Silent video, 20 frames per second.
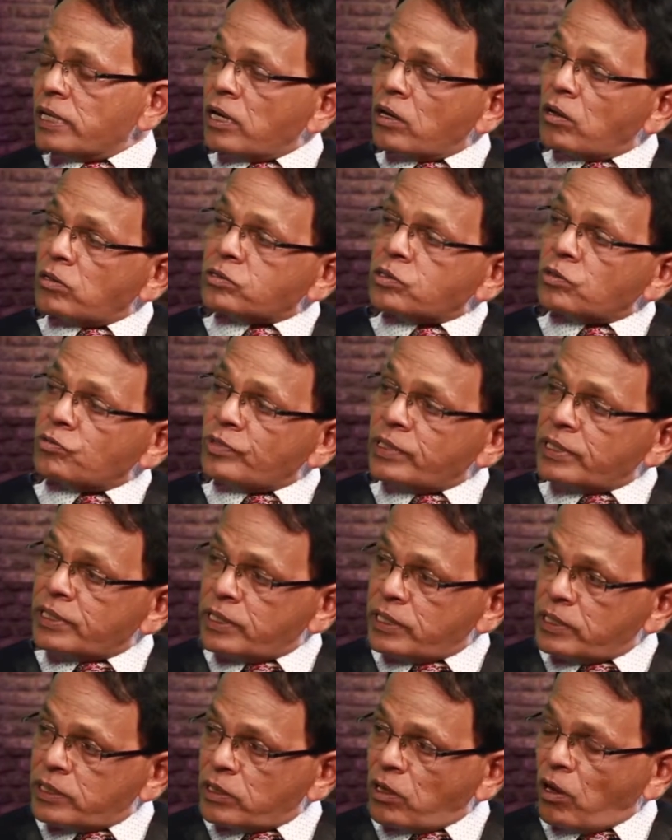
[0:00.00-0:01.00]
That also we
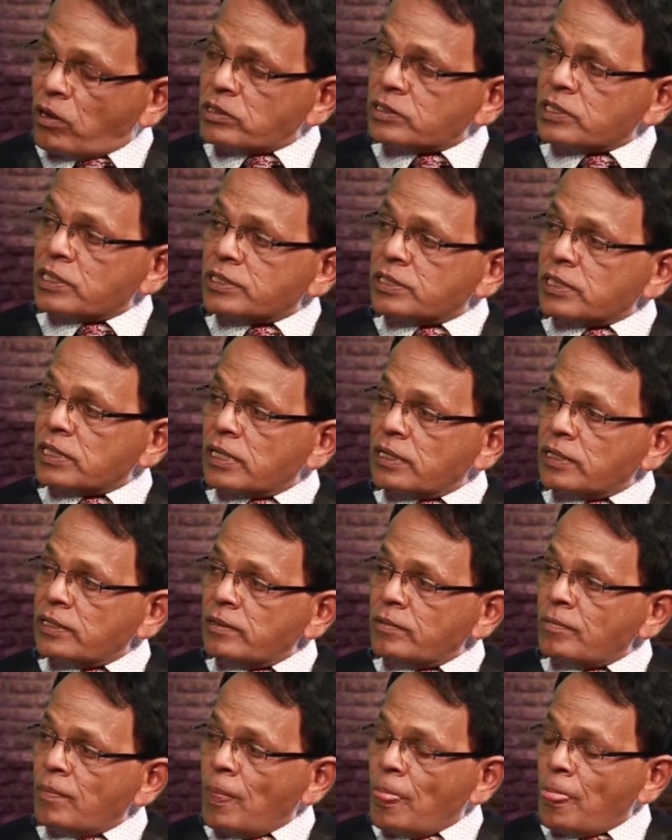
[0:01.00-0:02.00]
treat
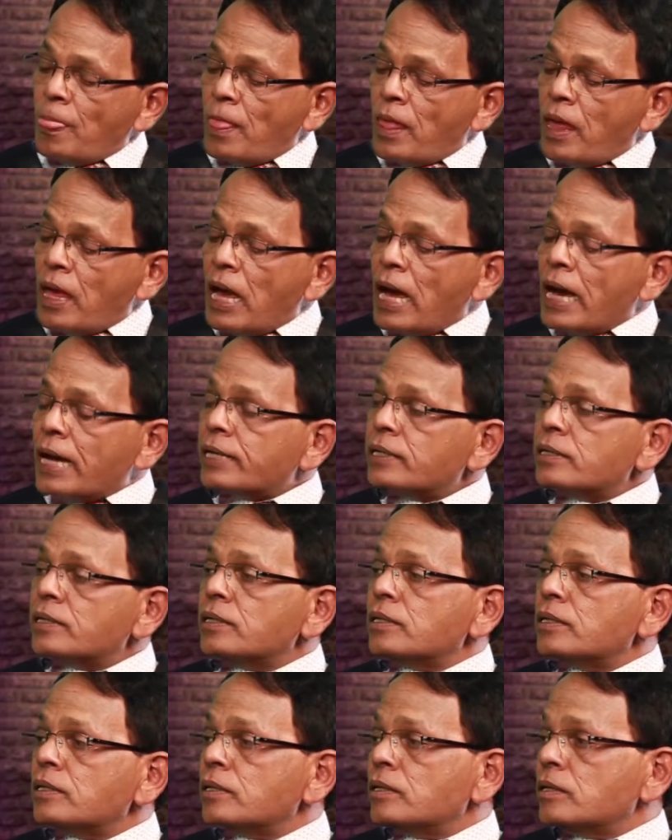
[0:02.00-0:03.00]
non-surgically. And
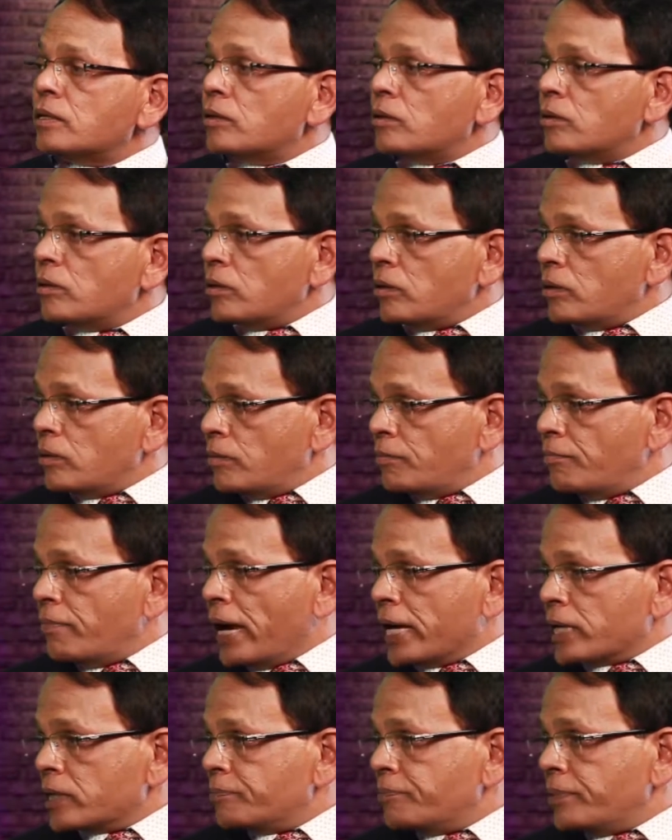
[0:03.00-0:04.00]

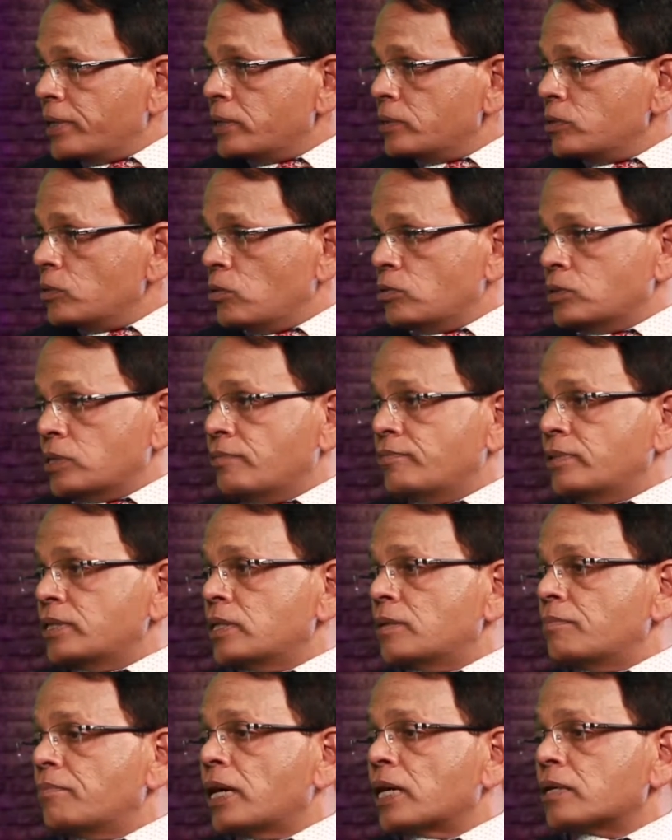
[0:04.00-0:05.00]
back pain, those having
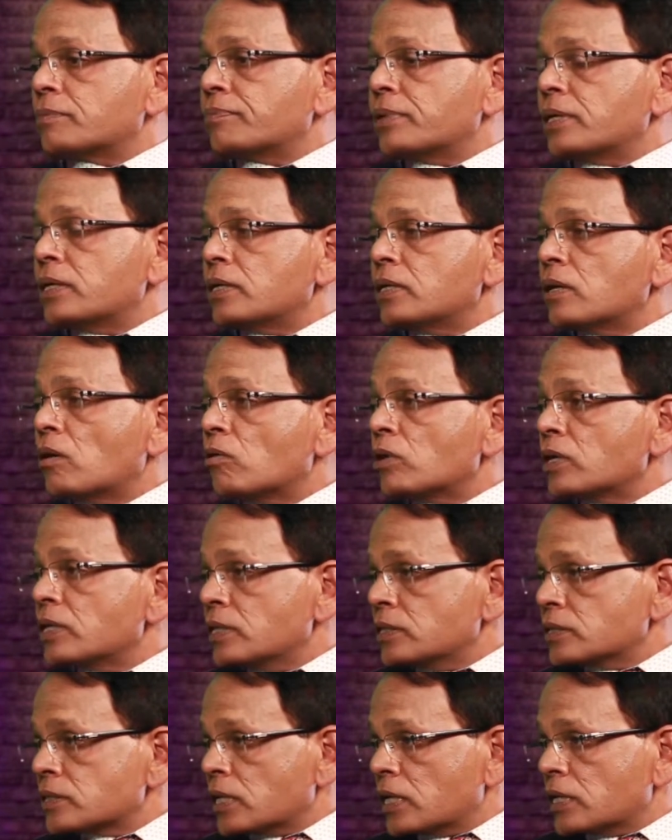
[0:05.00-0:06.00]
the back pain or
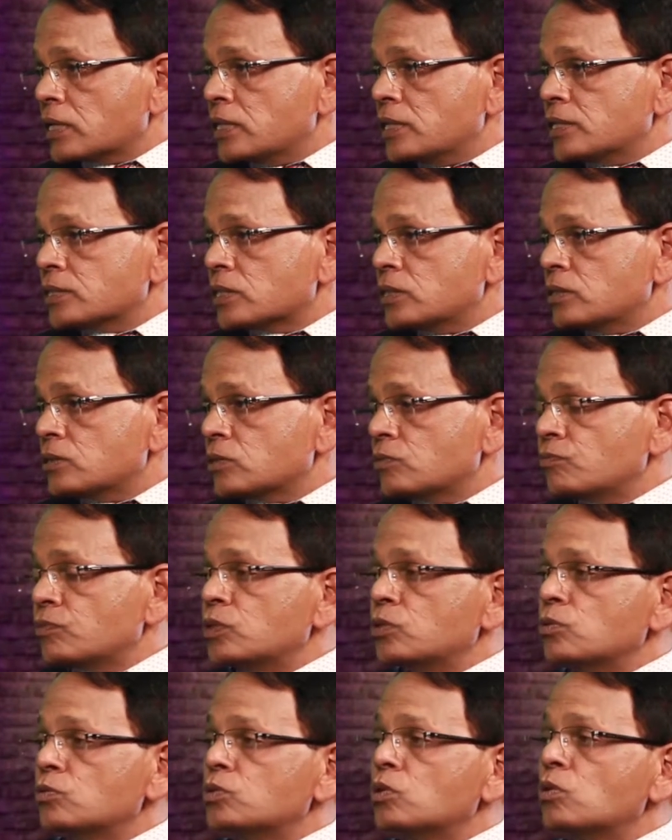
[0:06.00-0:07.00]
disc herniation, so
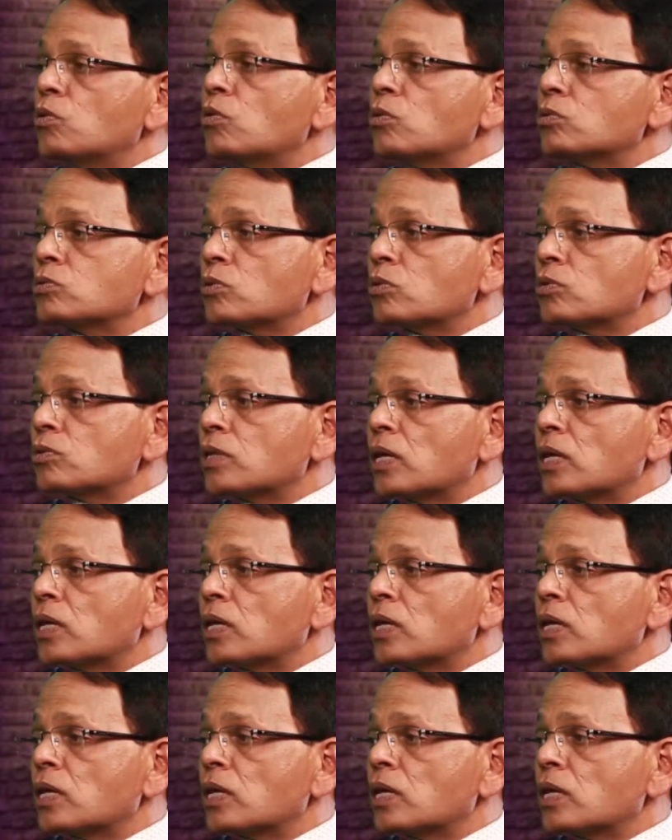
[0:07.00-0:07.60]
we do the ozone